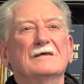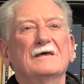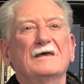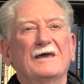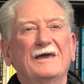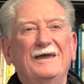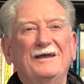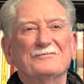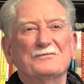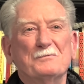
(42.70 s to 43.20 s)

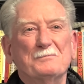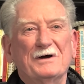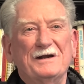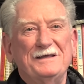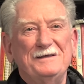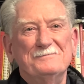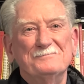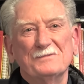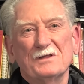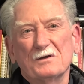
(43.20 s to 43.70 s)
Hey
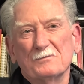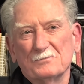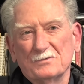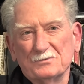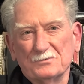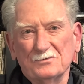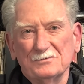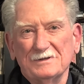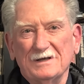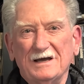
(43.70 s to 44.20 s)
everybody,
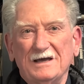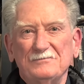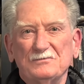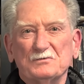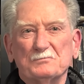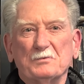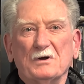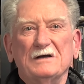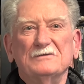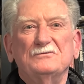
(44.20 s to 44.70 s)
Munro Live is
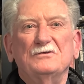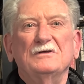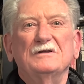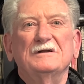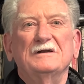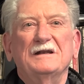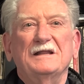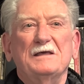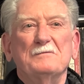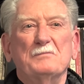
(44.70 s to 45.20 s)
brought to you
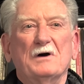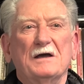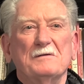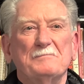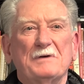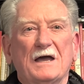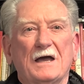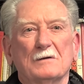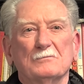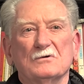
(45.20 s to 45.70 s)
today by
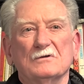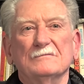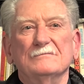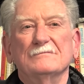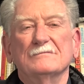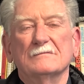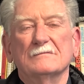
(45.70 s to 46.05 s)
Babbel.